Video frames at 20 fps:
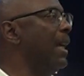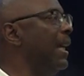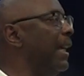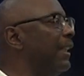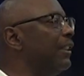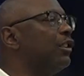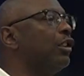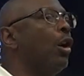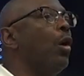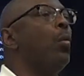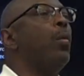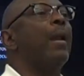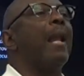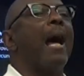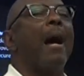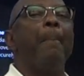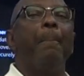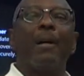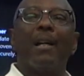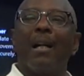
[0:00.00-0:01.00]
And so when
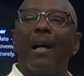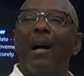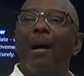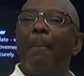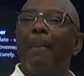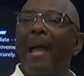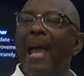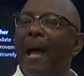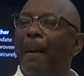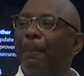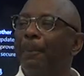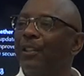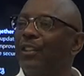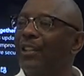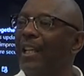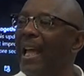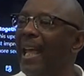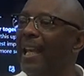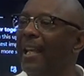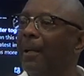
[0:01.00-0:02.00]
I become
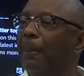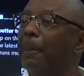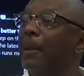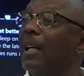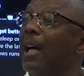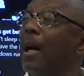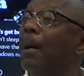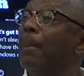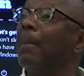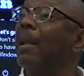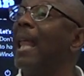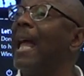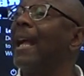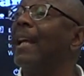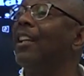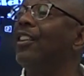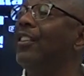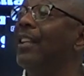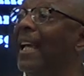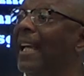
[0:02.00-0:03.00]
apathetic, become
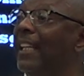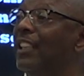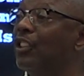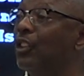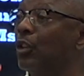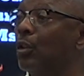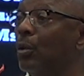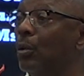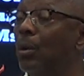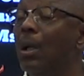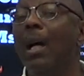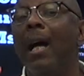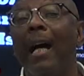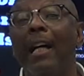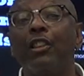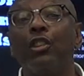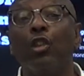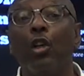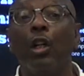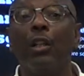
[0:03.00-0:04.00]
lackadaisical,
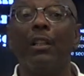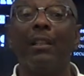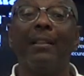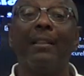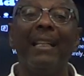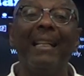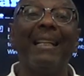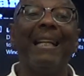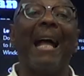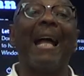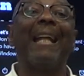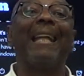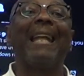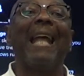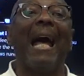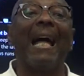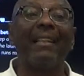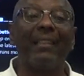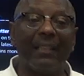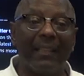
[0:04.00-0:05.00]
I started to think I
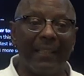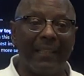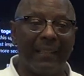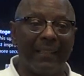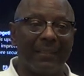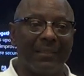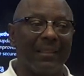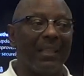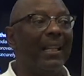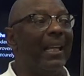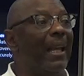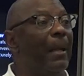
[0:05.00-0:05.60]
got this.